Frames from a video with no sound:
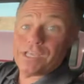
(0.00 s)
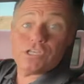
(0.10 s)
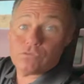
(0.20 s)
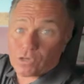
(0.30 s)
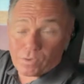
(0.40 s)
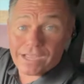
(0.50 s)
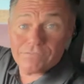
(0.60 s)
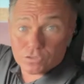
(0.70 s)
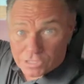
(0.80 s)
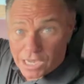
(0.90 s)
you don't have
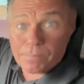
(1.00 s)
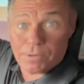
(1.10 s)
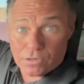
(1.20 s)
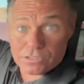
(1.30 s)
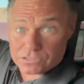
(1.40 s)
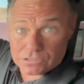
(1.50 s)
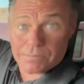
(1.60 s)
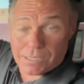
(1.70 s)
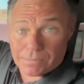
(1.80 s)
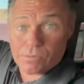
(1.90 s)
your top on, because there's going to be
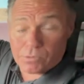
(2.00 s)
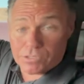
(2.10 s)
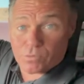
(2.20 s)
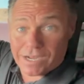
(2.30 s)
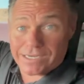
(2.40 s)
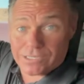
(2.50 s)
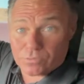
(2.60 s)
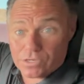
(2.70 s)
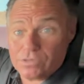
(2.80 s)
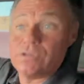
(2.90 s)
a moment when you're riding down the
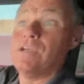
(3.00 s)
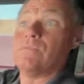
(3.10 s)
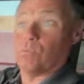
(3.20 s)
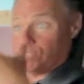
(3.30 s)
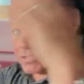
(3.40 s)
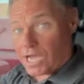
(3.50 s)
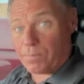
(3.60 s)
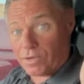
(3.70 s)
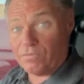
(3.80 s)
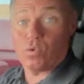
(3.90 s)
road with your top
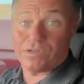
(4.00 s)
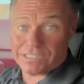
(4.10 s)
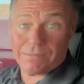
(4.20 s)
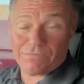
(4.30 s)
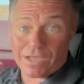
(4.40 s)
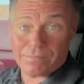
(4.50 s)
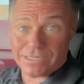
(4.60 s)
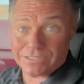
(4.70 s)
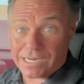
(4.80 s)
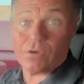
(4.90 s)
off going 75 miles
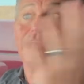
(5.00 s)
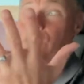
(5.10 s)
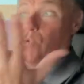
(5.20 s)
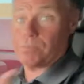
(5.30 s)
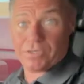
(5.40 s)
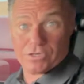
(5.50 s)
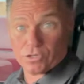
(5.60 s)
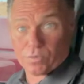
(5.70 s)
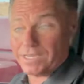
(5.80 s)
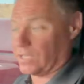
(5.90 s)
an hour and you want to be able to hear your
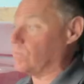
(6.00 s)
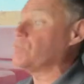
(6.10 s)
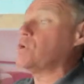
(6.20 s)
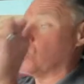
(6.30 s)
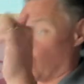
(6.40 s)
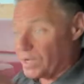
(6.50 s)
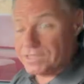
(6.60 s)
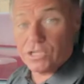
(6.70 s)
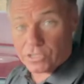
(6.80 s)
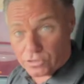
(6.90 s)
radio. With
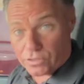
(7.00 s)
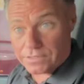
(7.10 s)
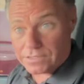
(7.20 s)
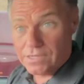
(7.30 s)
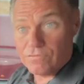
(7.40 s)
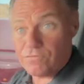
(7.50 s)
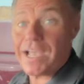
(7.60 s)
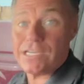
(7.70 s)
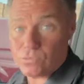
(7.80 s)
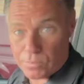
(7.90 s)
the current
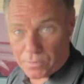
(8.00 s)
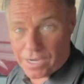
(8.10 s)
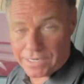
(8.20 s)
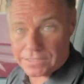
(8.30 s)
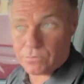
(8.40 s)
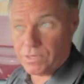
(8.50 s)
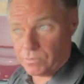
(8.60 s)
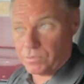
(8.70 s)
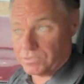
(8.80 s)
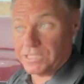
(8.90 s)
factory product, what
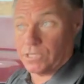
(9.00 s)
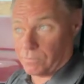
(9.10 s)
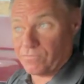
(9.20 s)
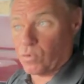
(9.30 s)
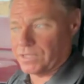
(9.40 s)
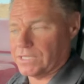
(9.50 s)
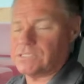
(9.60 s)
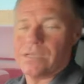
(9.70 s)
was in here before this,